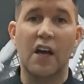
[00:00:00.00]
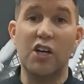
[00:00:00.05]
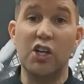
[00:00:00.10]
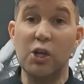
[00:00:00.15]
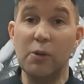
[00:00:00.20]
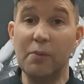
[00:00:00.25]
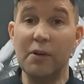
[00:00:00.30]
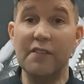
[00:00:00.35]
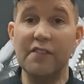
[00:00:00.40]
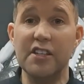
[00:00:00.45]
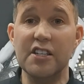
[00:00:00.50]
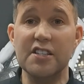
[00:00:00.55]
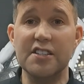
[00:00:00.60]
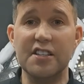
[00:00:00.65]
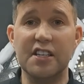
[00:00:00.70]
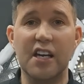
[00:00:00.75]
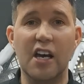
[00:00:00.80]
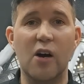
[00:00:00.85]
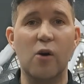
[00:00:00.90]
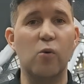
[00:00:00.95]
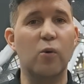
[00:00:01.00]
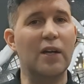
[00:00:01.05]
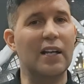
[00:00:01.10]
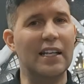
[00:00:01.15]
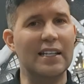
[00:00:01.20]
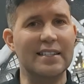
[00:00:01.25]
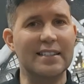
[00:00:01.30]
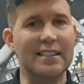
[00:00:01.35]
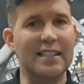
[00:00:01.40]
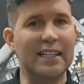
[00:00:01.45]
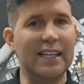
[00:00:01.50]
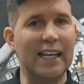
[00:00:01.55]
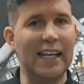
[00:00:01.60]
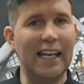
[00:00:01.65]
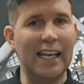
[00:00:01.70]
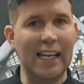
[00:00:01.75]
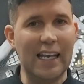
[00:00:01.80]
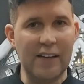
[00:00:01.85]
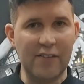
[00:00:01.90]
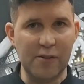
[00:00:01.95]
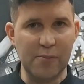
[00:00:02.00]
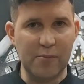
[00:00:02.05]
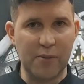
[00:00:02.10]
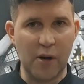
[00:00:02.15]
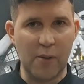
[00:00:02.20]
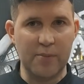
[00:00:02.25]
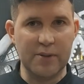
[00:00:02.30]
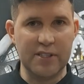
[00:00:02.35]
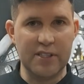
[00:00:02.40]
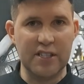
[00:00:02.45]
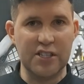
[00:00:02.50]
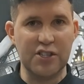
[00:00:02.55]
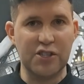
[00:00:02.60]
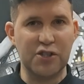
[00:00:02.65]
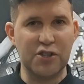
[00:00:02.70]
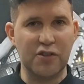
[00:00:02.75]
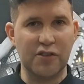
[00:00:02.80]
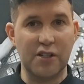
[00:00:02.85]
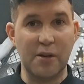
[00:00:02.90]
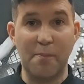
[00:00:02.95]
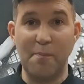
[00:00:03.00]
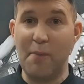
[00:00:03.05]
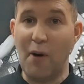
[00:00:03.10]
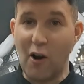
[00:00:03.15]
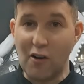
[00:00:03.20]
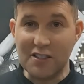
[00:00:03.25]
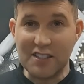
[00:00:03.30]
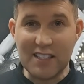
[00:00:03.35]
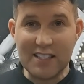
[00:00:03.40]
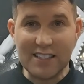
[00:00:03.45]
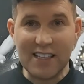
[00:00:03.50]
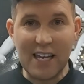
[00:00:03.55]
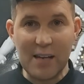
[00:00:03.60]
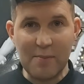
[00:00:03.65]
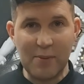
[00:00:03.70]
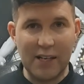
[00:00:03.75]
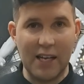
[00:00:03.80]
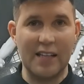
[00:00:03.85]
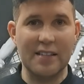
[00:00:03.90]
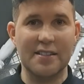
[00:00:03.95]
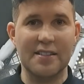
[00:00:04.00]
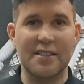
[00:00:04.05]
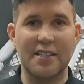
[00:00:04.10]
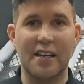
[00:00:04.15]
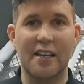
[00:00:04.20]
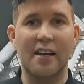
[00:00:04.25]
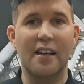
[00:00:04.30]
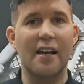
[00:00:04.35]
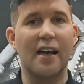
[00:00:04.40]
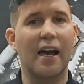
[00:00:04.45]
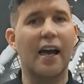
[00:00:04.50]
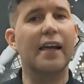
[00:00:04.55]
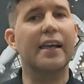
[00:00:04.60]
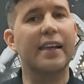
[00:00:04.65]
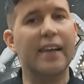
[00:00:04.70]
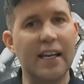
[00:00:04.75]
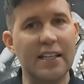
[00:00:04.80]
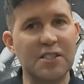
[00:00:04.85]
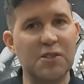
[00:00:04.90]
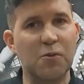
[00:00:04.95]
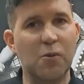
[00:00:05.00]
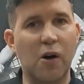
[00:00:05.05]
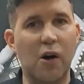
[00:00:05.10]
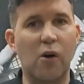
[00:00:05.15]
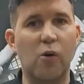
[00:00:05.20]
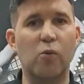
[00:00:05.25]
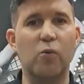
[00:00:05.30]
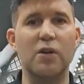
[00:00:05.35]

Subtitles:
A couple of years ago, we listed 11 properties during the Boxing Day Bonanza, and guess what?